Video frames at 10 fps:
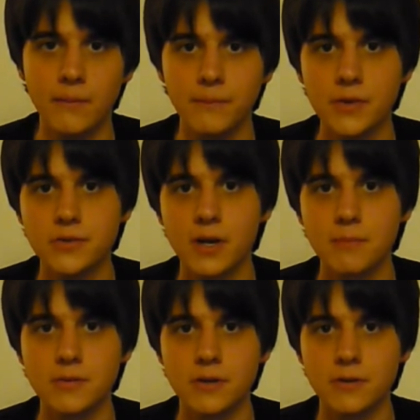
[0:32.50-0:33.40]
each
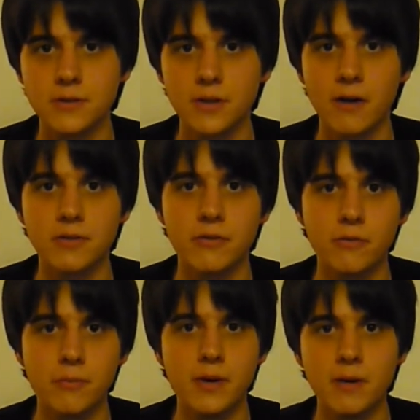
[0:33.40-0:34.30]
episode is going to have a
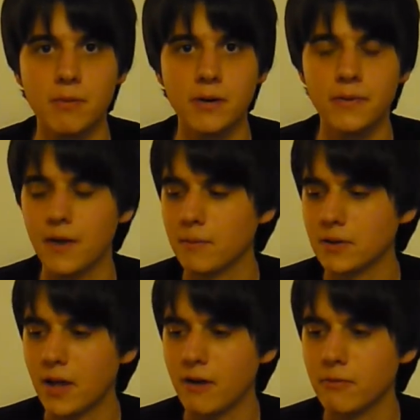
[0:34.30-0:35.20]
different beer, but I'm going to
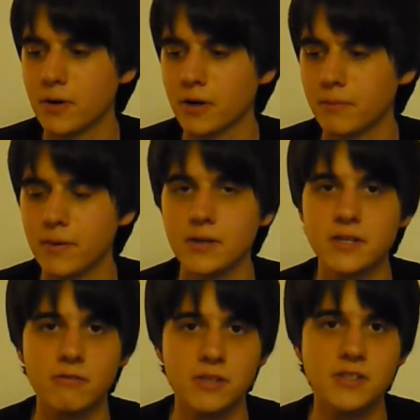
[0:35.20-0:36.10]
have American beers
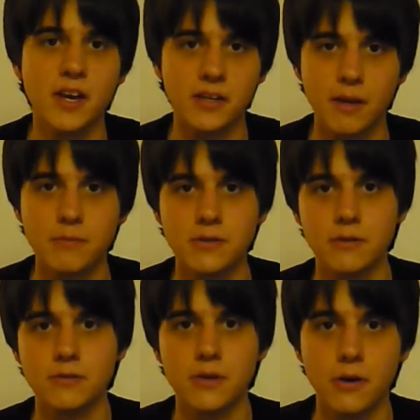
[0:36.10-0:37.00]
every second episode.
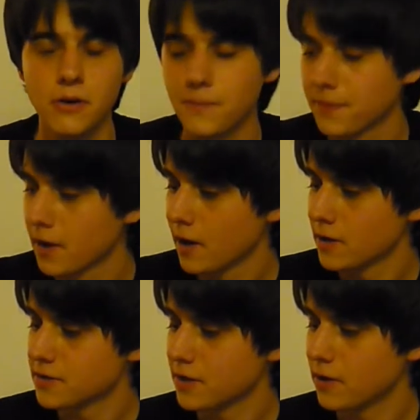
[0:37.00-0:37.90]

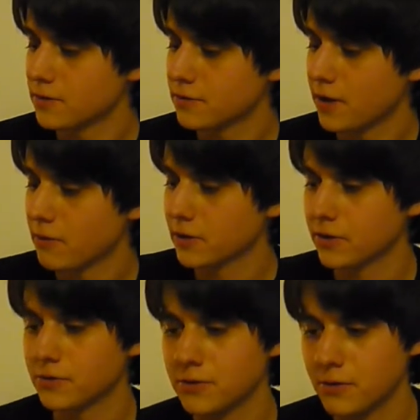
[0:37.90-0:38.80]
So today we're going
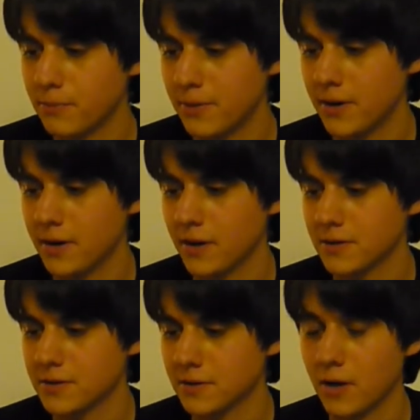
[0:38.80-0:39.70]
to do a beer. It's
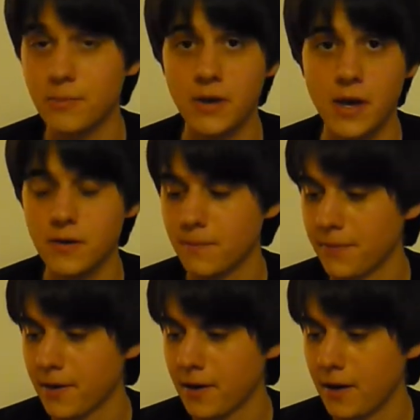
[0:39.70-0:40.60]
an IPA,
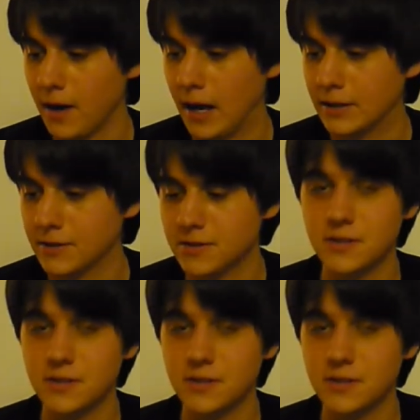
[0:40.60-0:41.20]
and it's the